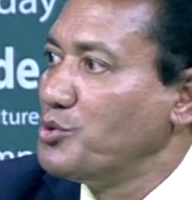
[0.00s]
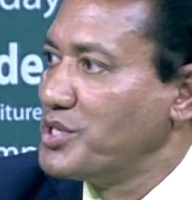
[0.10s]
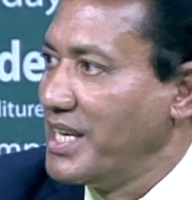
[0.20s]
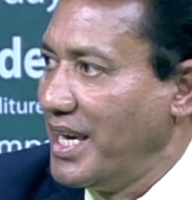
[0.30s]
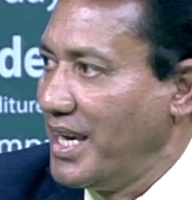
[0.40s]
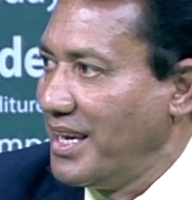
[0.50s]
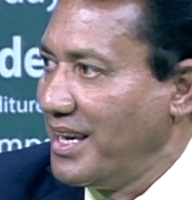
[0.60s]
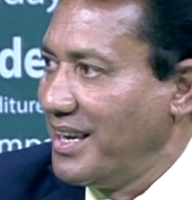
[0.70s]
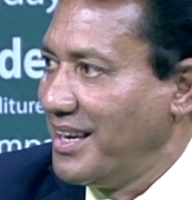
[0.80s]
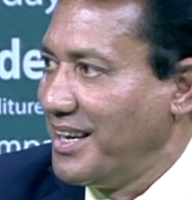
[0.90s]
to say
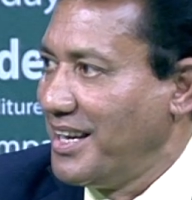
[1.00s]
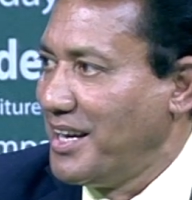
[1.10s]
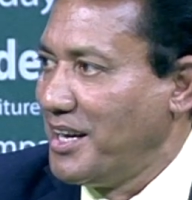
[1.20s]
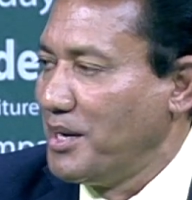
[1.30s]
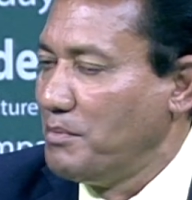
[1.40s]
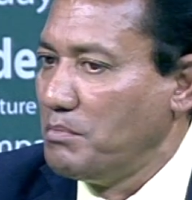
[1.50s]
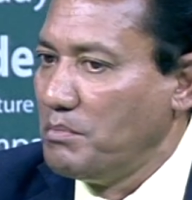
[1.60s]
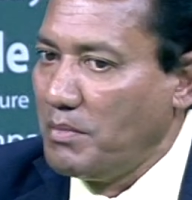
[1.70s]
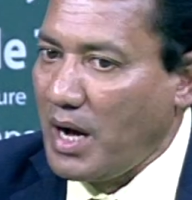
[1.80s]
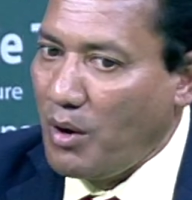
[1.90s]

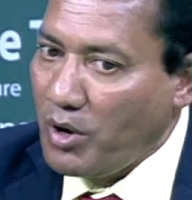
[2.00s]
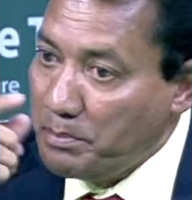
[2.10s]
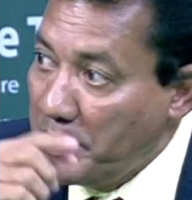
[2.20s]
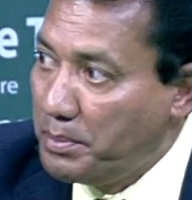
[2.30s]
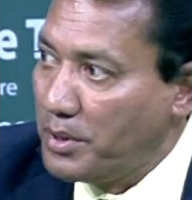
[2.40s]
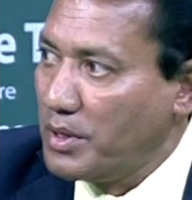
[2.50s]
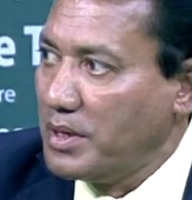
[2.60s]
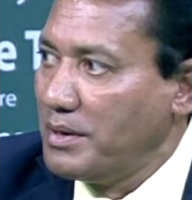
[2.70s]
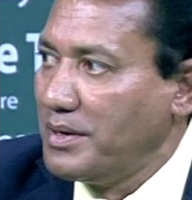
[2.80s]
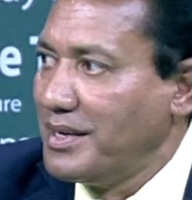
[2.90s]
our people
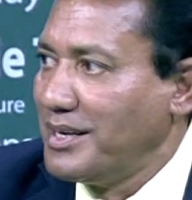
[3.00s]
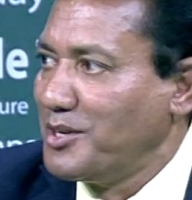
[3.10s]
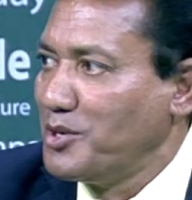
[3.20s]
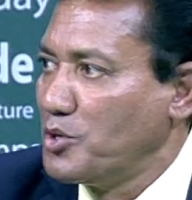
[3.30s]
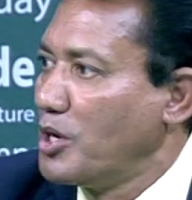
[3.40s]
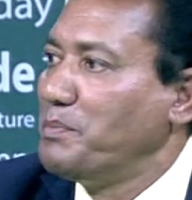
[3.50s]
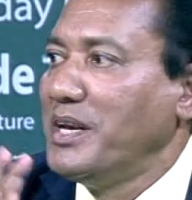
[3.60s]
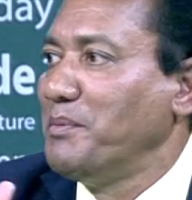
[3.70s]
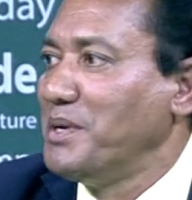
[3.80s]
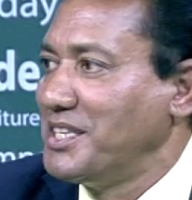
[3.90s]
not
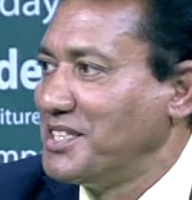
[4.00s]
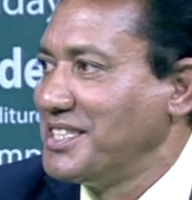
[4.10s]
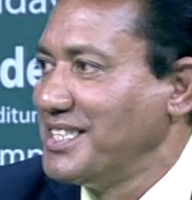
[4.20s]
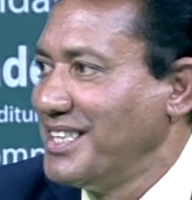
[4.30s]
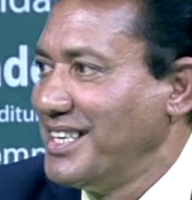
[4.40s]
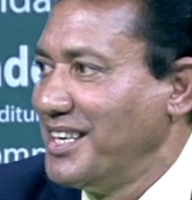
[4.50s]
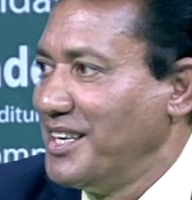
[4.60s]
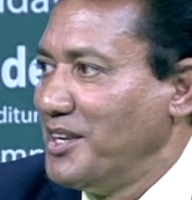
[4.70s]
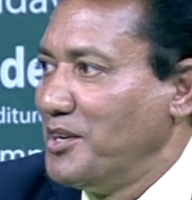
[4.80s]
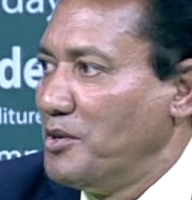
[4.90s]
believe it.
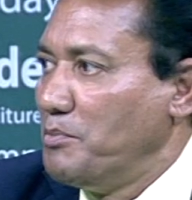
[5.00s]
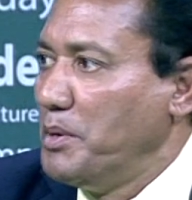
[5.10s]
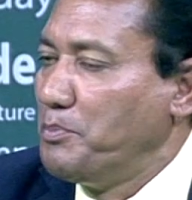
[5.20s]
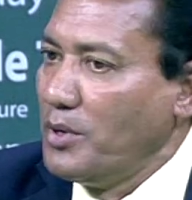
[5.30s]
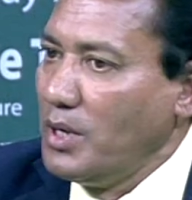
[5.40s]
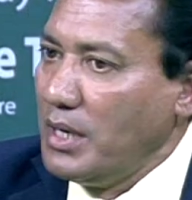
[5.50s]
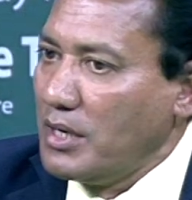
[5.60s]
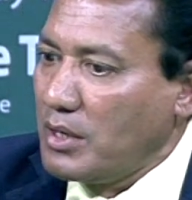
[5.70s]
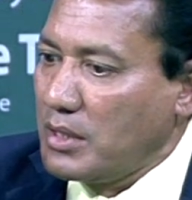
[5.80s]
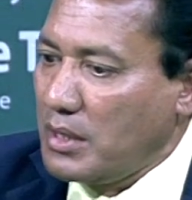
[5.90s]
People
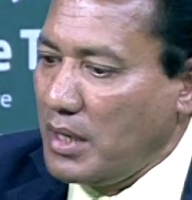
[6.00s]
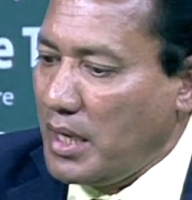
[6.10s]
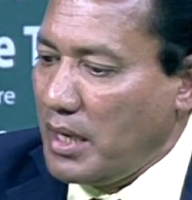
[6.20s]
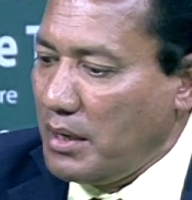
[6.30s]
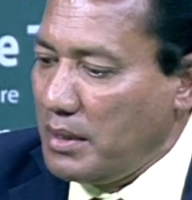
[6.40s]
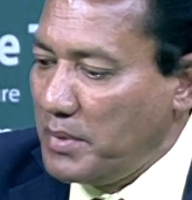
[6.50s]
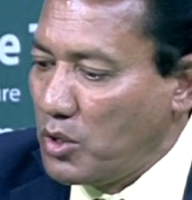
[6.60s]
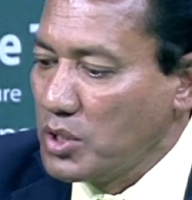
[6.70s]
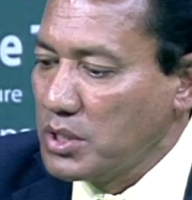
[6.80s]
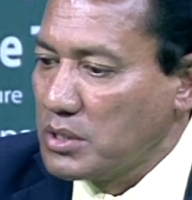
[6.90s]

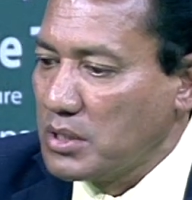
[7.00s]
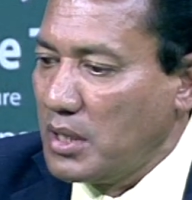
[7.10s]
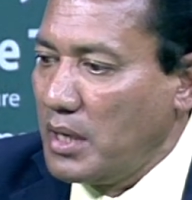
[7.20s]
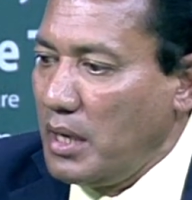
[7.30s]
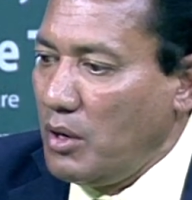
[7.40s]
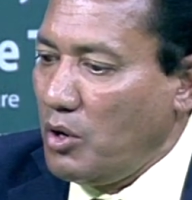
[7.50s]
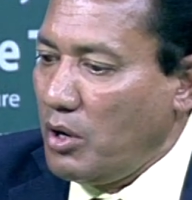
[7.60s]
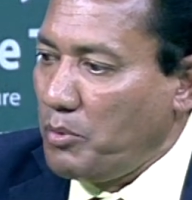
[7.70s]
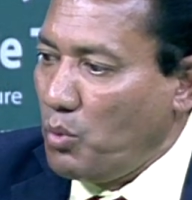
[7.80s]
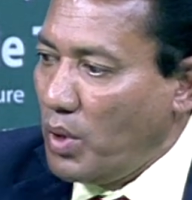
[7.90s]
because
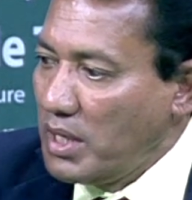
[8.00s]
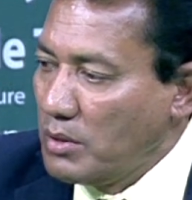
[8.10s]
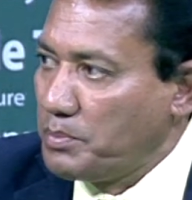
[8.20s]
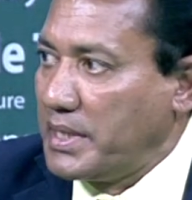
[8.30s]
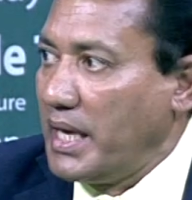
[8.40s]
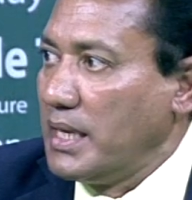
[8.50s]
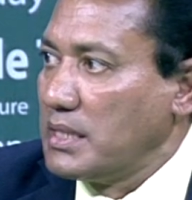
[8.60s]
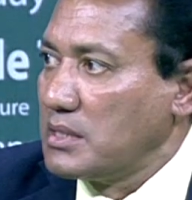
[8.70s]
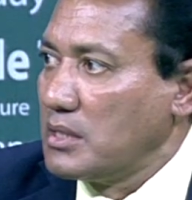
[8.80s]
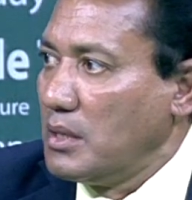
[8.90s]
of one of
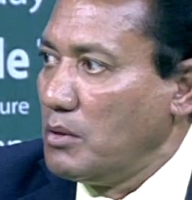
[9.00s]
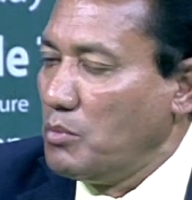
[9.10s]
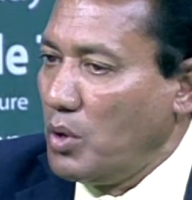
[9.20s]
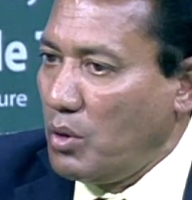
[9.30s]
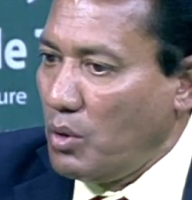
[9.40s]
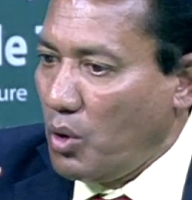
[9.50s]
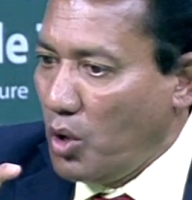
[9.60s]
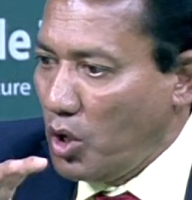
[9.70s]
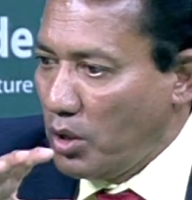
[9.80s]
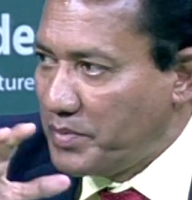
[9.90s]
things,
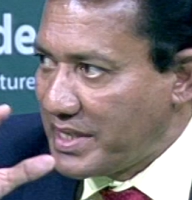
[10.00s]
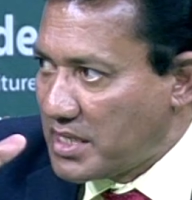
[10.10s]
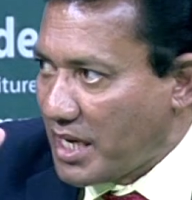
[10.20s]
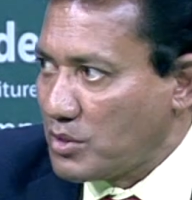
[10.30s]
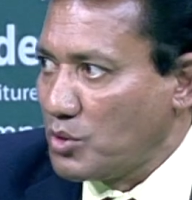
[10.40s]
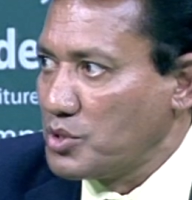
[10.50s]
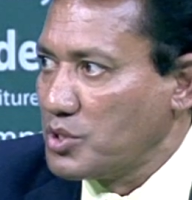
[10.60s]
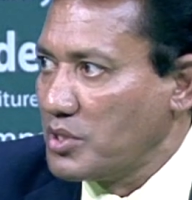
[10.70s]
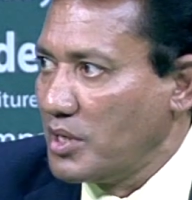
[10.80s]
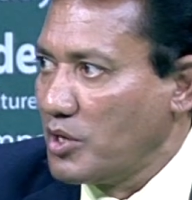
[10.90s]
all of the
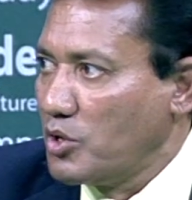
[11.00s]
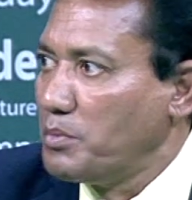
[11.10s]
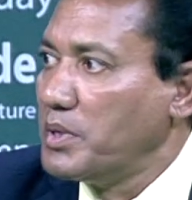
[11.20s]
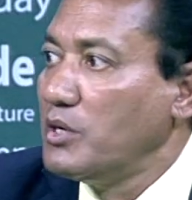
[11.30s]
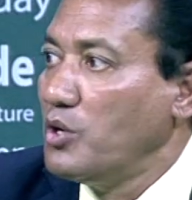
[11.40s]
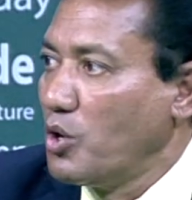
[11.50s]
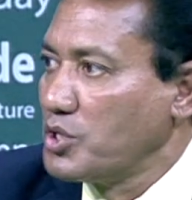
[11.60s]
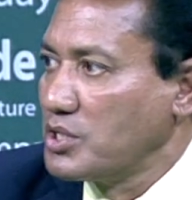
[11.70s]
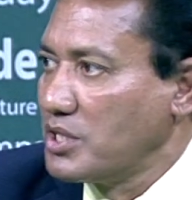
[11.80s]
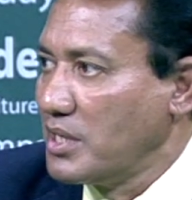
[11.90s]
sectors, government
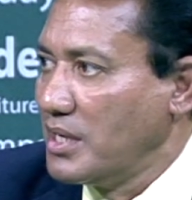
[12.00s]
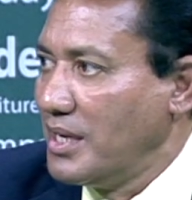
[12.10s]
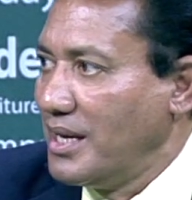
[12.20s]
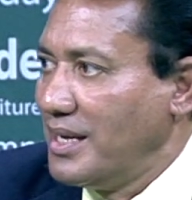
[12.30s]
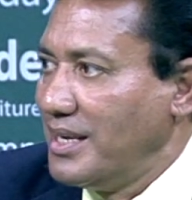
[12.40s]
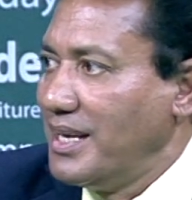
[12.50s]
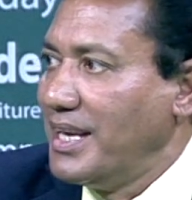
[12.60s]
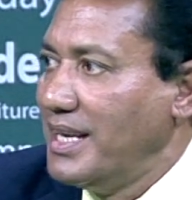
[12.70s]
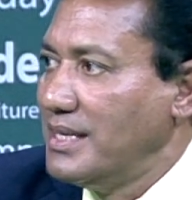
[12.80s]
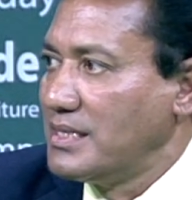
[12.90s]
lost
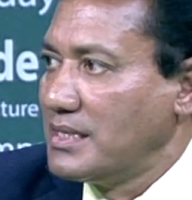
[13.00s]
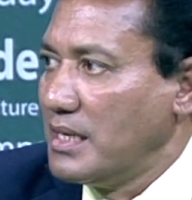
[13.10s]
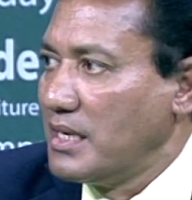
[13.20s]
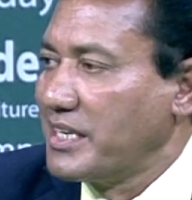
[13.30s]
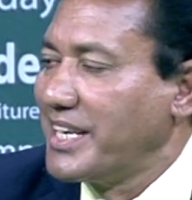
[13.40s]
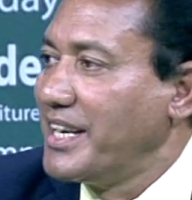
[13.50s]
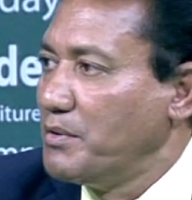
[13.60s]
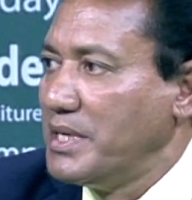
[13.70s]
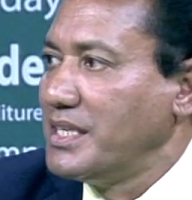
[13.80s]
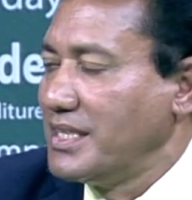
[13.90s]
his
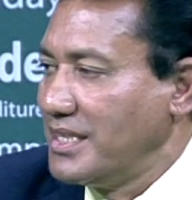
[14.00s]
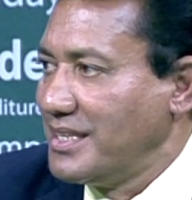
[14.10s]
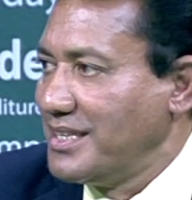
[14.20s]
credibility,